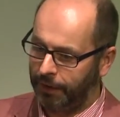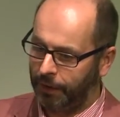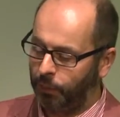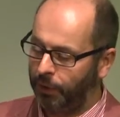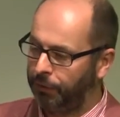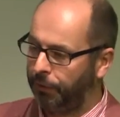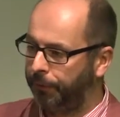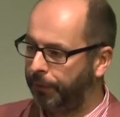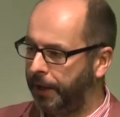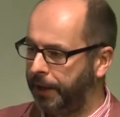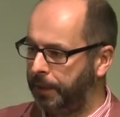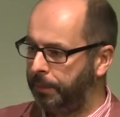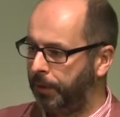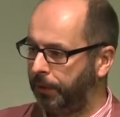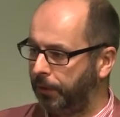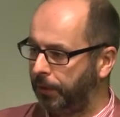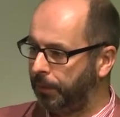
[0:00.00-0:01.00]
we'd refine the
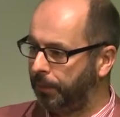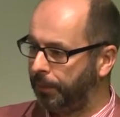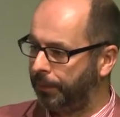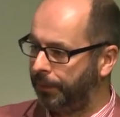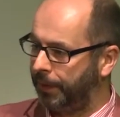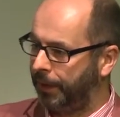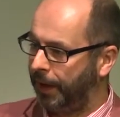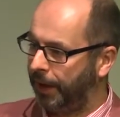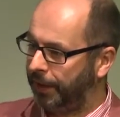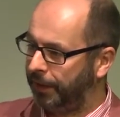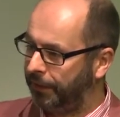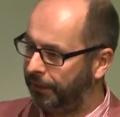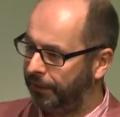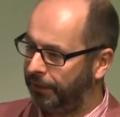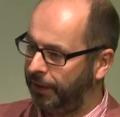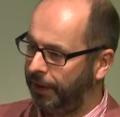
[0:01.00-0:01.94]
model and